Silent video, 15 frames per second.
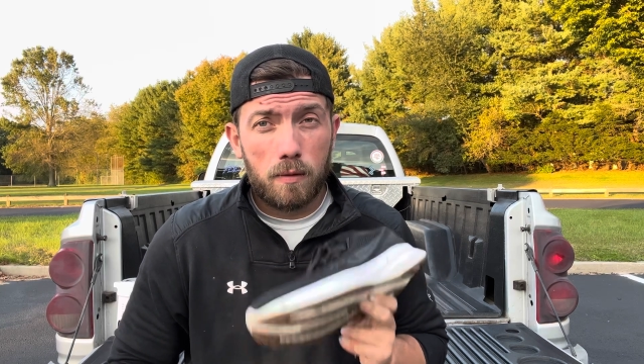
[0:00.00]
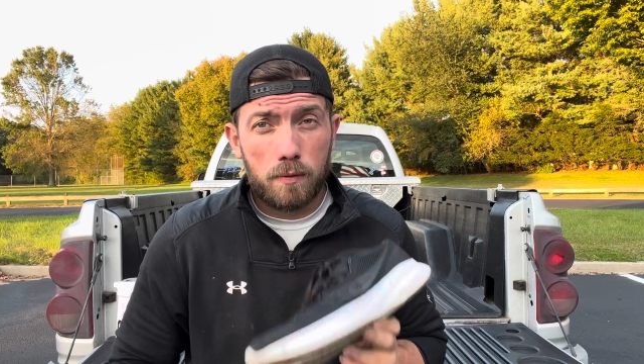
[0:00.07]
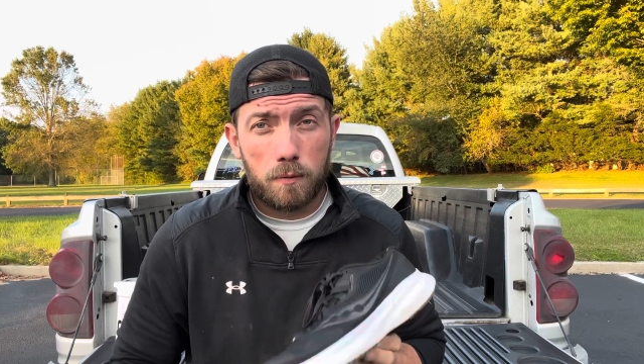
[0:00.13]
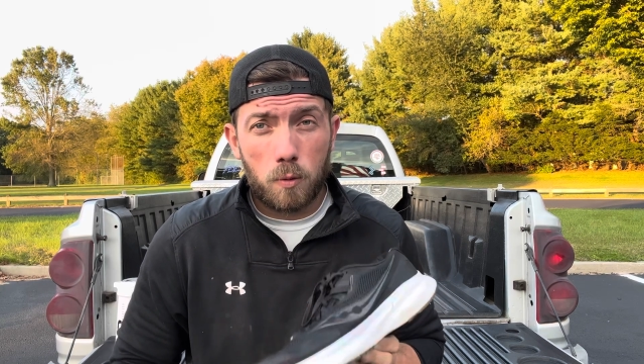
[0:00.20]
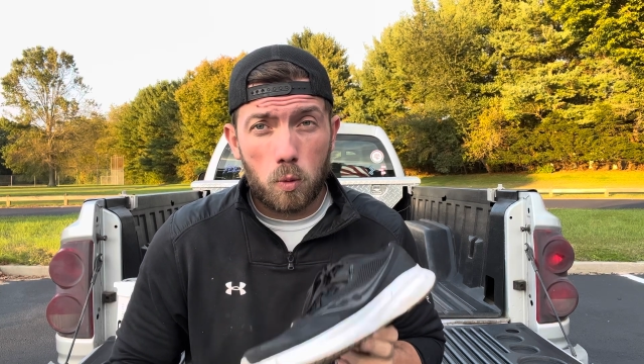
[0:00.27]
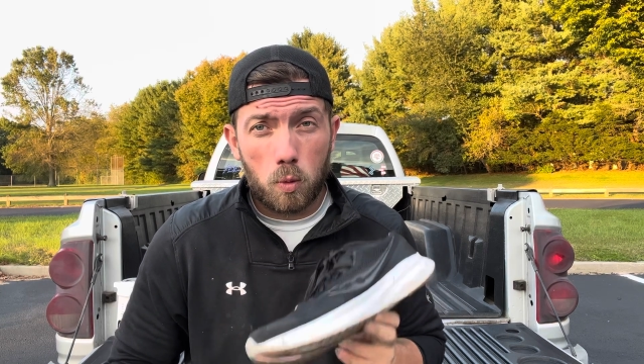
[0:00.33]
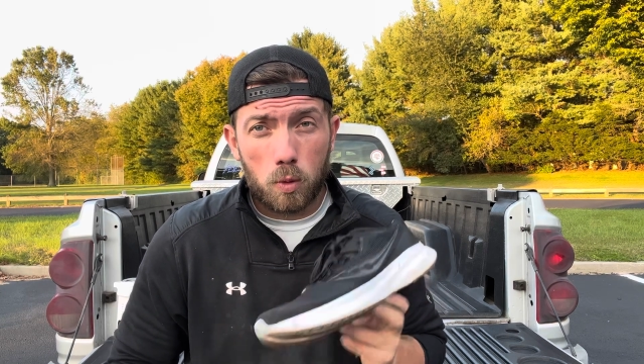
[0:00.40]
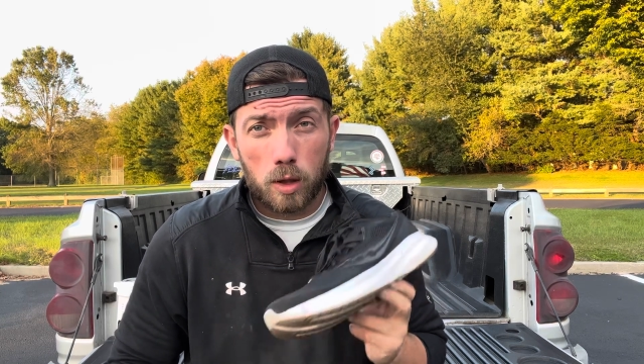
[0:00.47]

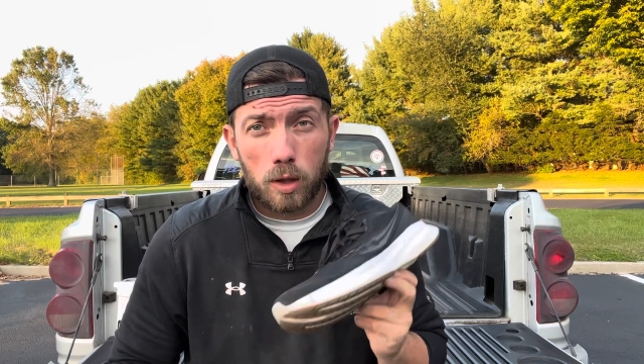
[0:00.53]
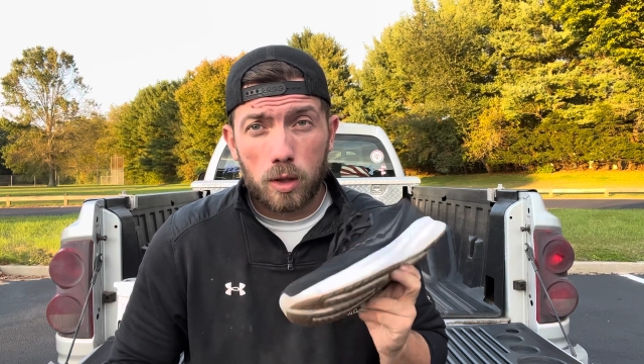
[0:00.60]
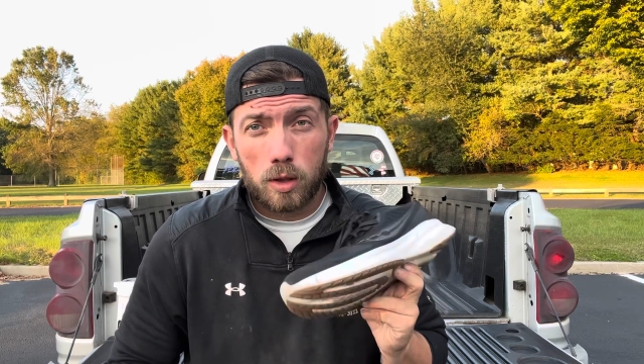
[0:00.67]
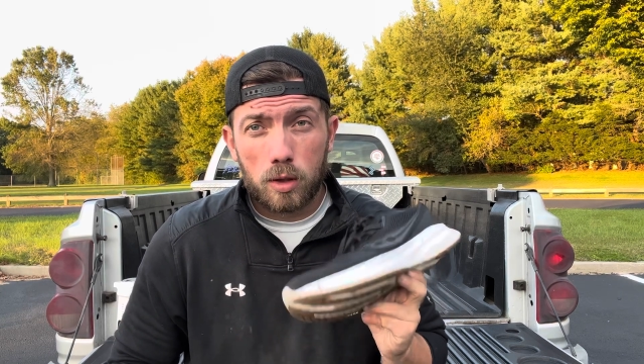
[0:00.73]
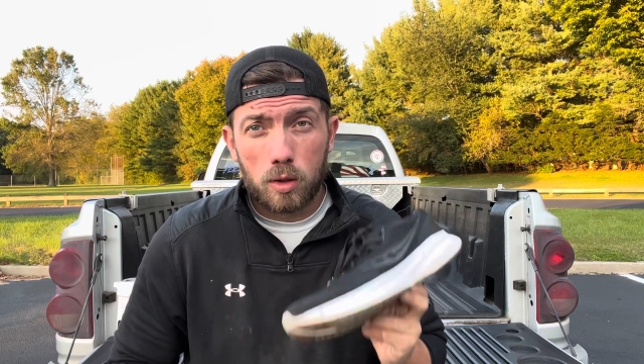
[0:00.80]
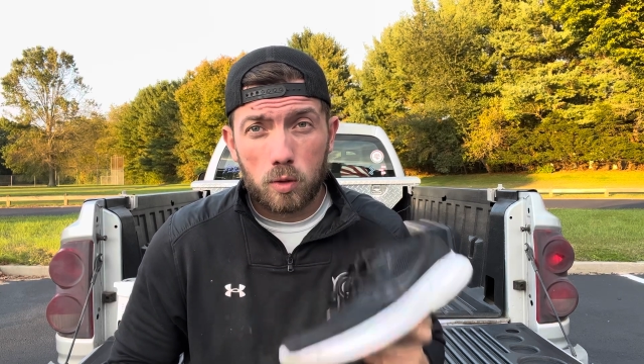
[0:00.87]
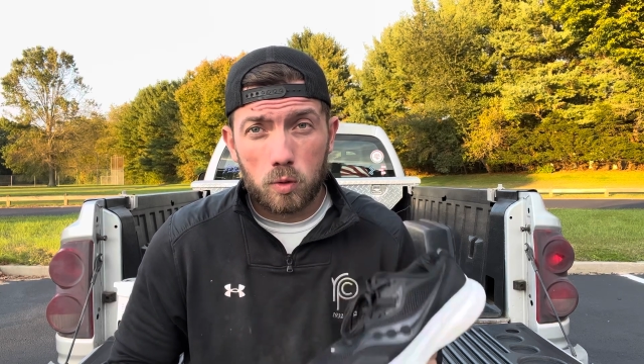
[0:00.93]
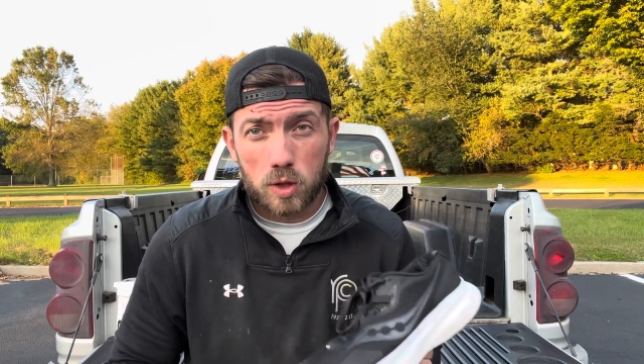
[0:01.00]
for
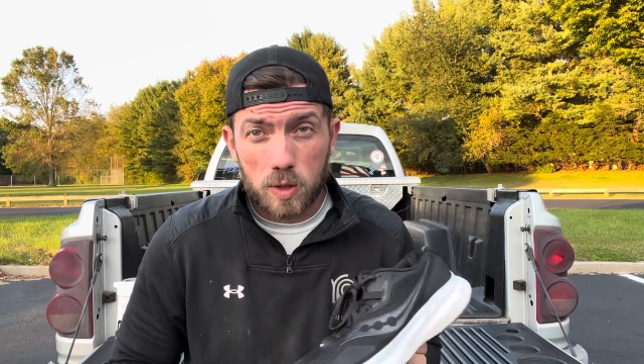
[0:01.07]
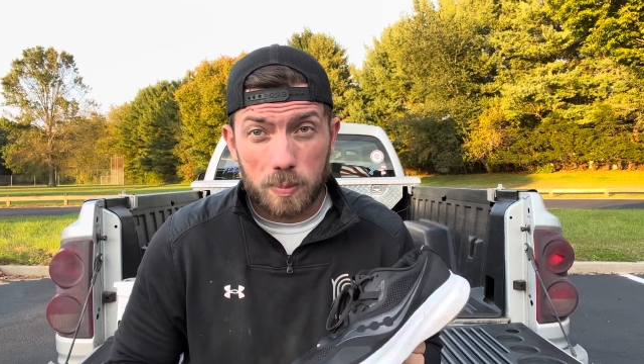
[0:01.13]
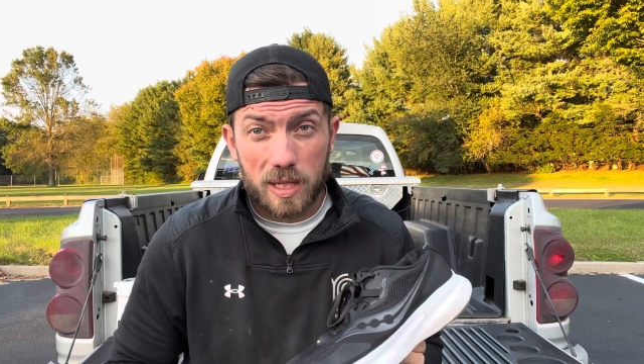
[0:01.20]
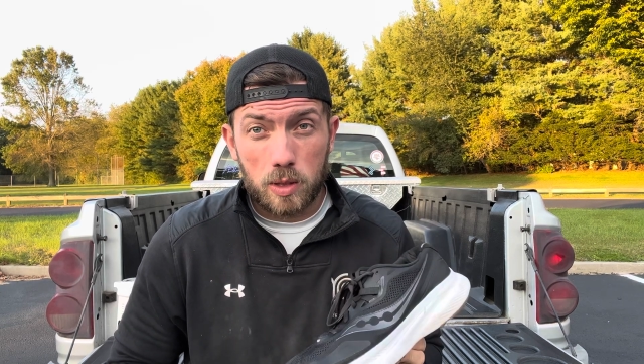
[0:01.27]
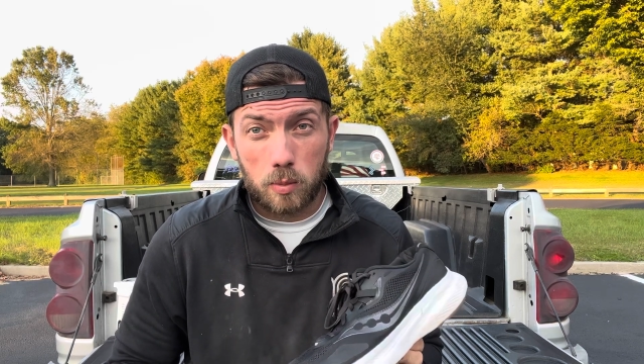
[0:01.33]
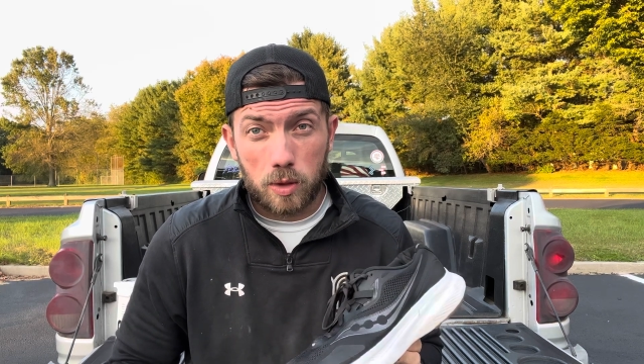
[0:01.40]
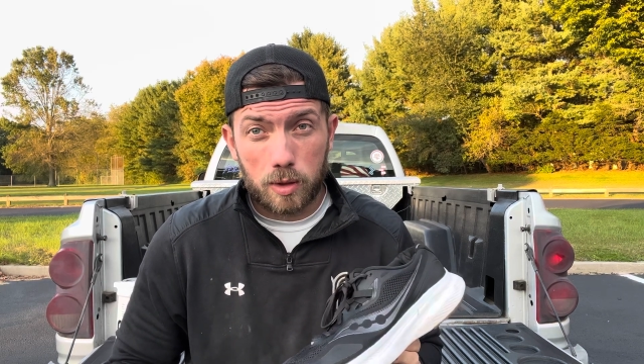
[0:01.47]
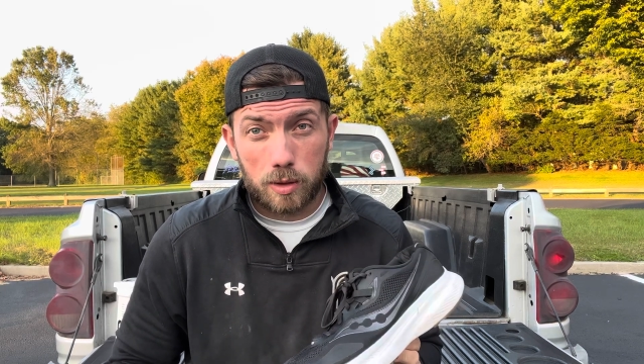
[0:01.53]

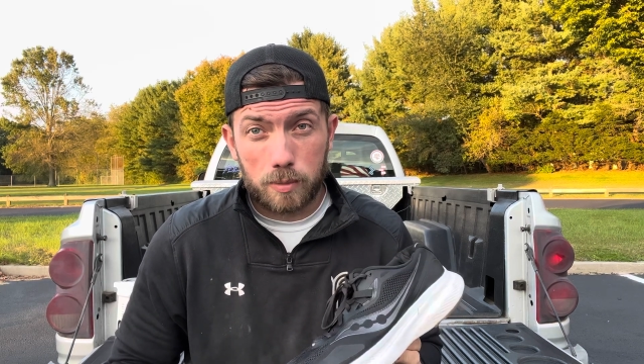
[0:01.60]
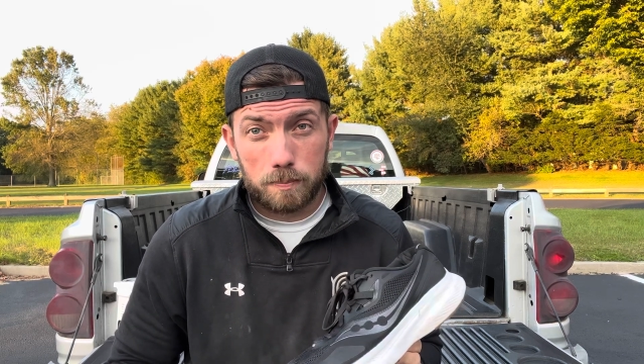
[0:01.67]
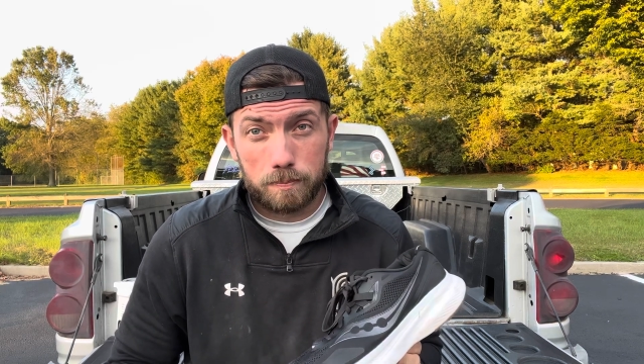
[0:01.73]
speed work.